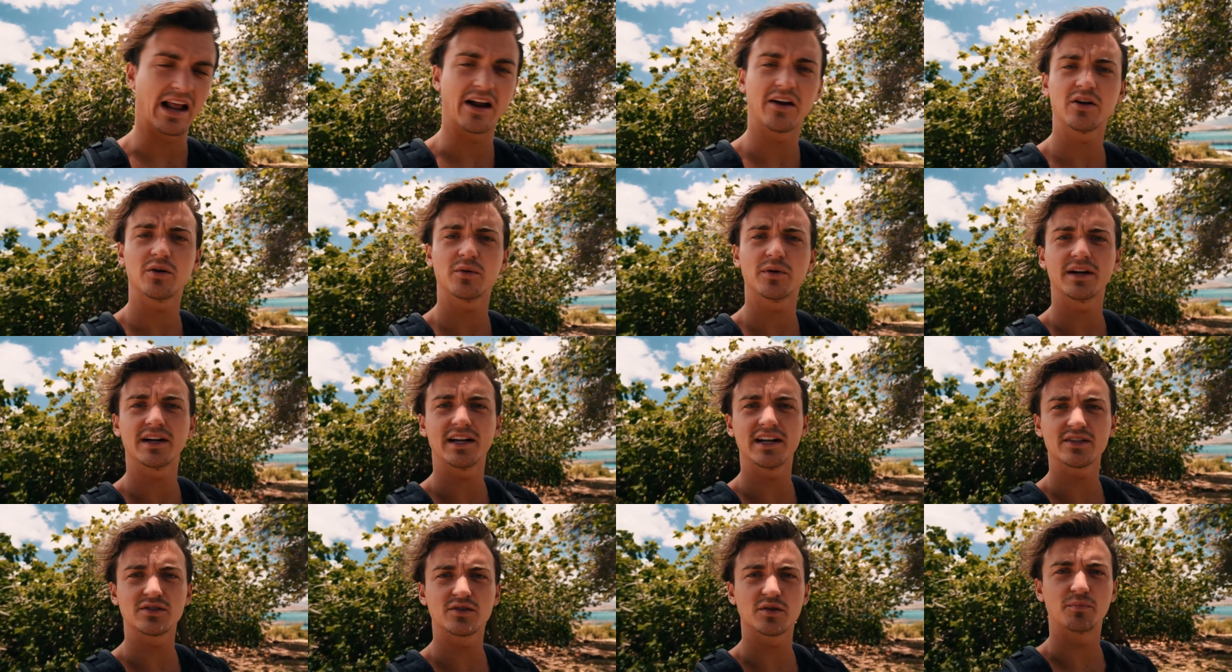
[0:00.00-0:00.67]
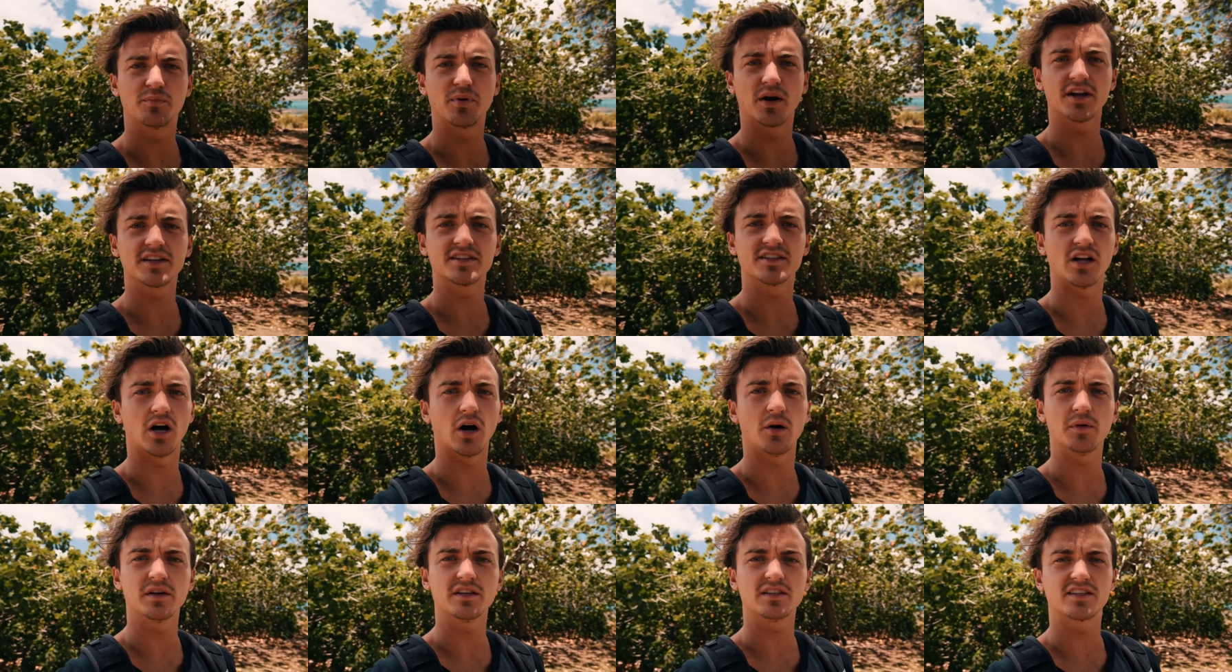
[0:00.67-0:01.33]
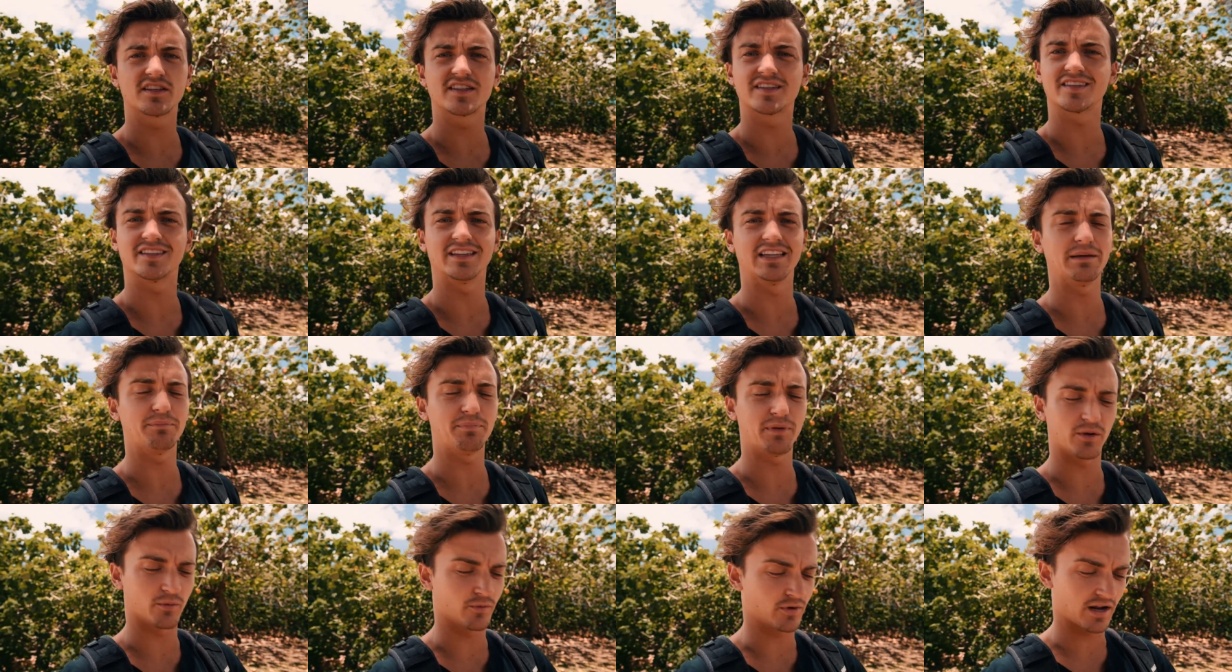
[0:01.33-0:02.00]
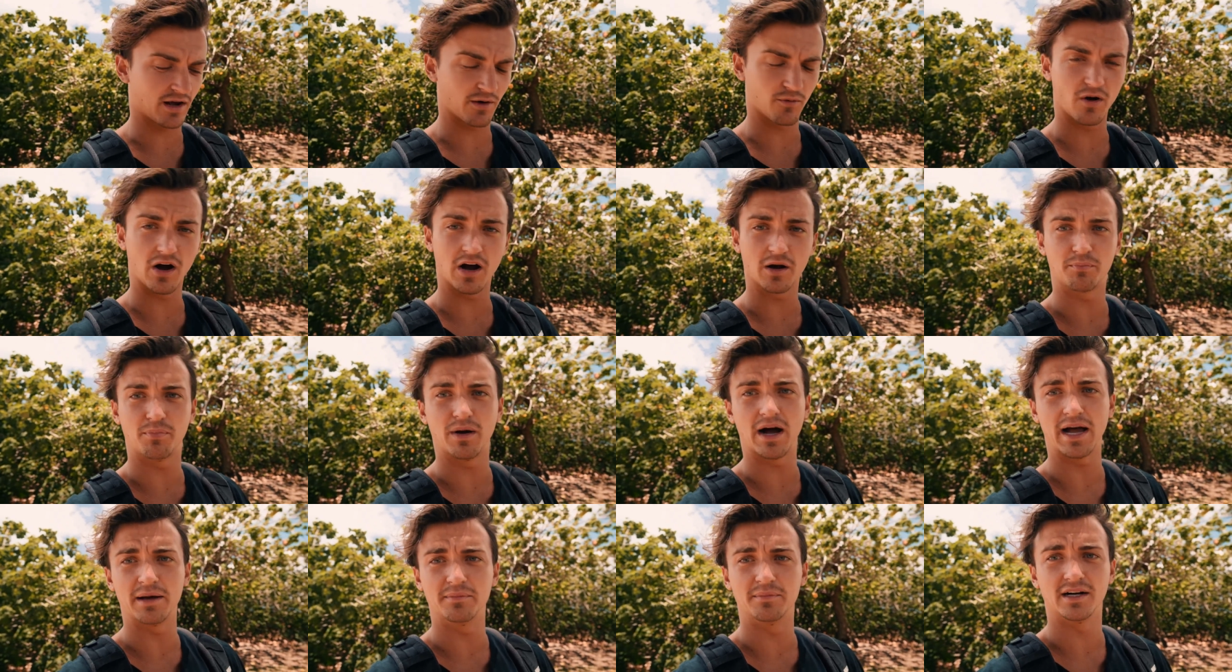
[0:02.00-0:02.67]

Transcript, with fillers: I don't know what it is with birds and always sleeping when I walk by,